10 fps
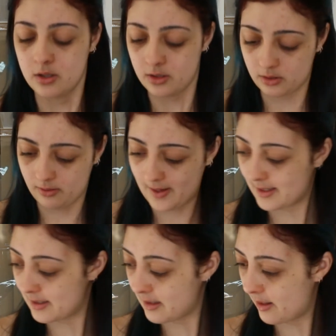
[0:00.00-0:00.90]
So
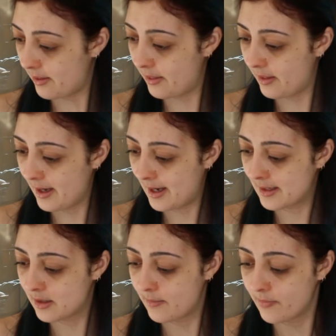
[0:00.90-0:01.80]
that's
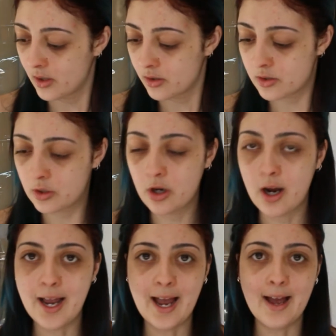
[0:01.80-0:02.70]
that. So
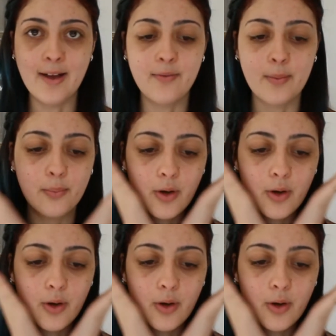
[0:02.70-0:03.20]
I have